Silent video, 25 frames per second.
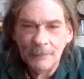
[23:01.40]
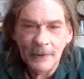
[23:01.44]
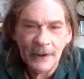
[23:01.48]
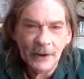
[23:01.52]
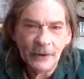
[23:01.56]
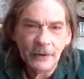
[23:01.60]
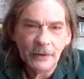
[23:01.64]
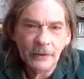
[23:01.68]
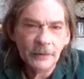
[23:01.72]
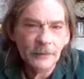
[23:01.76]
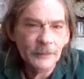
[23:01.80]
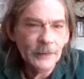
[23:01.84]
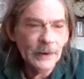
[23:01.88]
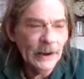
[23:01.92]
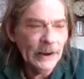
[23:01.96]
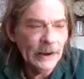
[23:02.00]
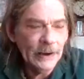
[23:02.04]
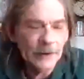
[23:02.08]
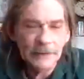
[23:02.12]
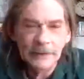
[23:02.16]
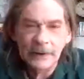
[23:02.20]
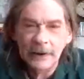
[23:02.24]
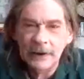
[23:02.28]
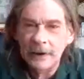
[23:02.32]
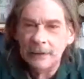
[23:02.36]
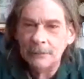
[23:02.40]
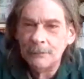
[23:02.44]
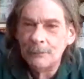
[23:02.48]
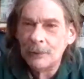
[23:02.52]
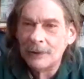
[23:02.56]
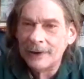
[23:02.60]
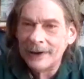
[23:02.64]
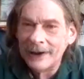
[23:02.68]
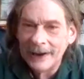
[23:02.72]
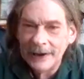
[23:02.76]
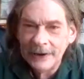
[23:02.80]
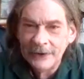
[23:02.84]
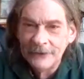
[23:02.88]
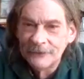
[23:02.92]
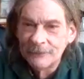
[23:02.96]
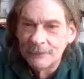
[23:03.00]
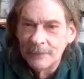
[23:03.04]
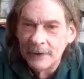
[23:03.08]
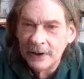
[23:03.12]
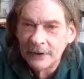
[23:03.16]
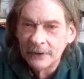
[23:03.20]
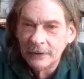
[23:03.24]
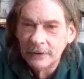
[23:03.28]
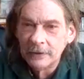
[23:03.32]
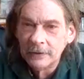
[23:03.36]
better. It plays
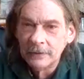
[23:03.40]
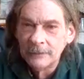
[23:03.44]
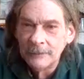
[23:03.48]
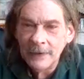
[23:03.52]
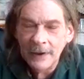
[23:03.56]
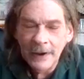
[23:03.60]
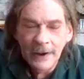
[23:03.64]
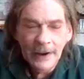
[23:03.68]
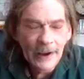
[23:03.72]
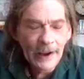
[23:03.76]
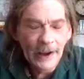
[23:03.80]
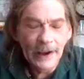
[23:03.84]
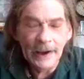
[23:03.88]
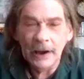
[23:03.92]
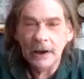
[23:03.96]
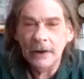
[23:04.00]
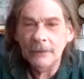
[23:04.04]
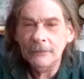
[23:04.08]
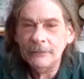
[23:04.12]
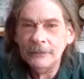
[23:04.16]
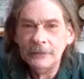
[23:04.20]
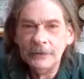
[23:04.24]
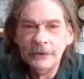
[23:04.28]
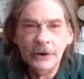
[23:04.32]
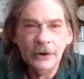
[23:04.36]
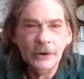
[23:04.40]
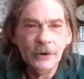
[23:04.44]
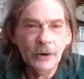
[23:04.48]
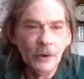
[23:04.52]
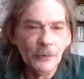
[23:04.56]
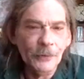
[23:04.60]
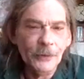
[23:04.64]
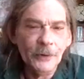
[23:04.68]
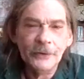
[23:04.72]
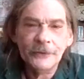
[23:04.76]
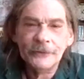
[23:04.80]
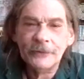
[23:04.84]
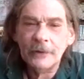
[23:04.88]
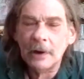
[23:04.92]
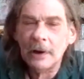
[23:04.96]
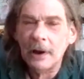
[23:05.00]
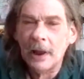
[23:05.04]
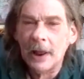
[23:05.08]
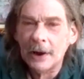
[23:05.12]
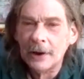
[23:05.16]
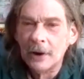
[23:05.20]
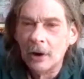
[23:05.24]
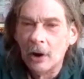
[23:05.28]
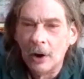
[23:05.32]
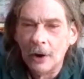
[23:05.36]
better. And, there's a
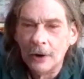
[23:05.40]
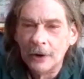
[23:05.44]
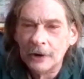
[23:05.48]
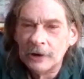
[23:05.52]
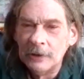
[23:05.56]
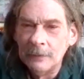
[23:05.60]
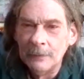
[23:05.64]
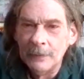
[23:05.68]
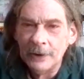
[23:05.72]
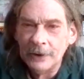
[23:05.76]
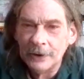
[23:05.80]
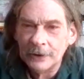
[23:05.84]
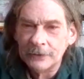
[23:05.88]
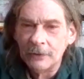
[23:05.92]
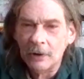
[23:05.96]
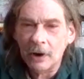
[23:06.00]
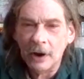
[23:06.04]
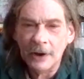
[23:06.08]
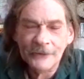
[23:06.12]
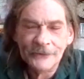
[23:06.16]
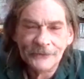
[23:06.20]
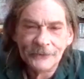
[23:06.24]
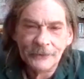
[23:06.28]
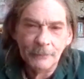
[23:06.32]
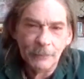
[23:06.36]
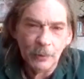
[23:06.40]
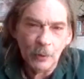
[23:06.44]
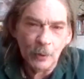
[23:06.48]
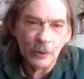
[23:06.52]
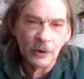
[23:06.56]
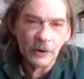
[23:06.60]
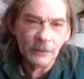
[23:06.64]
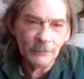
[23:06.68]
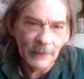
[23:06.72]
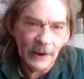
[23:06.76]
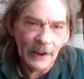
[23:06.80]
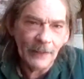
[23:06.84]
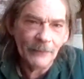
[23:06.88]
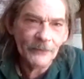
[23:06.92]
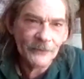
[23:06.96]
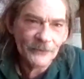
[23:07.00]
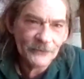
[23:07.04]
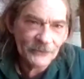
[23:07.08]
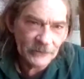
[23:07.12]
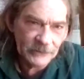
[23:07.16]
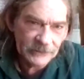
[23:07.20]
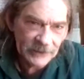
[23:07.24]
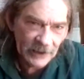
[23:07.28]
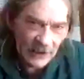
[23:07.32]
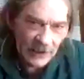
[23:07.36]
lot of argument across the board about the
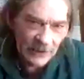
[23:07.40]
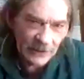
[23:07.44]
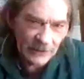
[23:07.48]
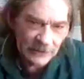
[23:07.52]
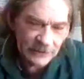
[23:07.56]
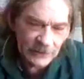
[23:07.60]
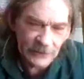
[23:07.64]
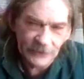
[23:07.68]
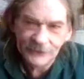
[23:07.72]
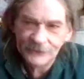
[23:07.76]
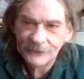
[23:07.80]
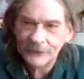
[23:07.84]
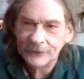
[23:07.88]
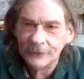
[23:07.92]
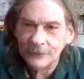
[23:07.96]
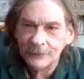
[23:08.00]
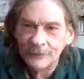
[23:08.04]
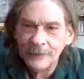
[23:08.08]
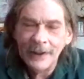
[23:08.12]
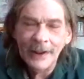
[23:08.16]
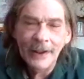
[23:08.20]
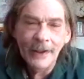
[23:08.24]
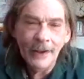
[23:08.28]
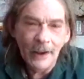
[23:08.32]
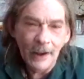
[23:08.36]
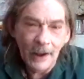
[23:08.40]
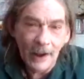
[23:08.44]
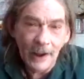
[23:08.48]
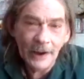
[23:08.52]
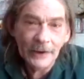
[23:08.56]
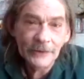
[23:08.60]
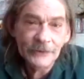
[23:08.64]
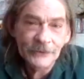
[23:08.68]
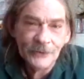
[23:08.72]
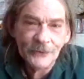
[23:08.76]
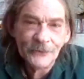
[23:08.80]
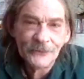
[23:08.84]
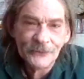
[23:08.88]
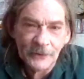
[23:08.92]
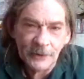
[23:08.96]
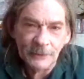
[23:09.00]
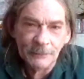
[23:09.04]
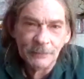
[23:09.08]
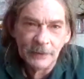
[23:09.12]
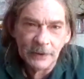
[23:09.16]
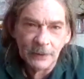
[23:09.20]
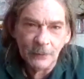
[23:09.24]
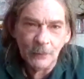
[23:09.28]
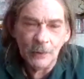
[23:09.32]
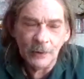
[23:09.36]
satanic issue. I just
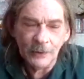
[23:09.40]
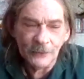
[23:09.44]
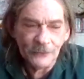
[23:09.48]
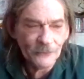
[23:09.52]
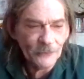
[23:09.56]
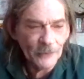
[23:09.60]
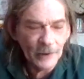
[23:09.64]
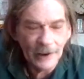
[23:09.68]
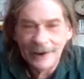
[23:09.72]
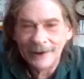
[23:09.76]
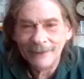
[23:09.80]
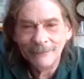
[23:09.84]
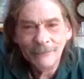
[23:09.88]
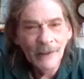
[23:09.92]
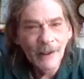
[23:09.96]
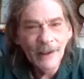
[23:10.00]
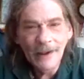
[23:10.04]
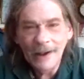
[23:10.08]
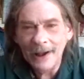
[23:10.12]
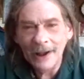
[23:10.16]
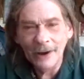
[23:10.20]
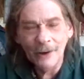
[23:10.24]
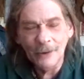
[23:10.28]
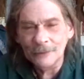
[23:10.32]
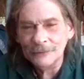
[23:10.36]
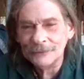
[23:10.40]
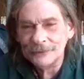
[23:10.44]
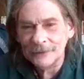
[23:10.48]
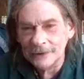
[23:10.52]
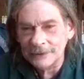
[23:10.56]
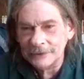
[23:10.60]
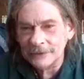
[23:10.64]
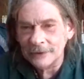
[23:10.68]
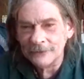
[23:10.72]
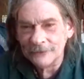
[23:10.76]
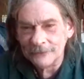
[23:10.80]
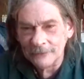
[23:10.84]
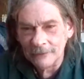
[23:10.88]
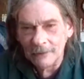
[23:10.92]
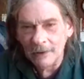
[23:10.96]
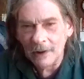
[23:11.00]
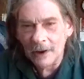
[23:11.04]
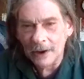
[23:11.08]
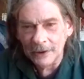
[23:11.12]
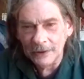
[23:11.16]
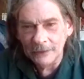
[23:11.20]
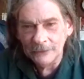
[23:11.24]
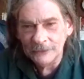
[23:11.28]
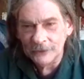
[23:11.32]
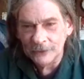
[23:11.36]
simply want to say, I don't think there's a
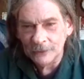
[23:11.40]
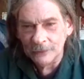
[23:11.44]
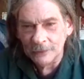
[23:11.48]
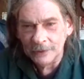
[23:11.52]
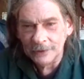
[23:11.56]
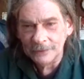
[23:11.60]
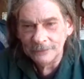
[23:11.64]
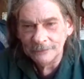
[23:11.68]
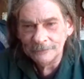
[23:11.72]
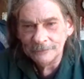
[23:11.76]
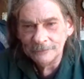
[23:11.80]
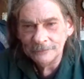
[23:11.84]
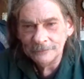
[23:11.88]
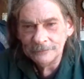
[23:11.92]
lot to it.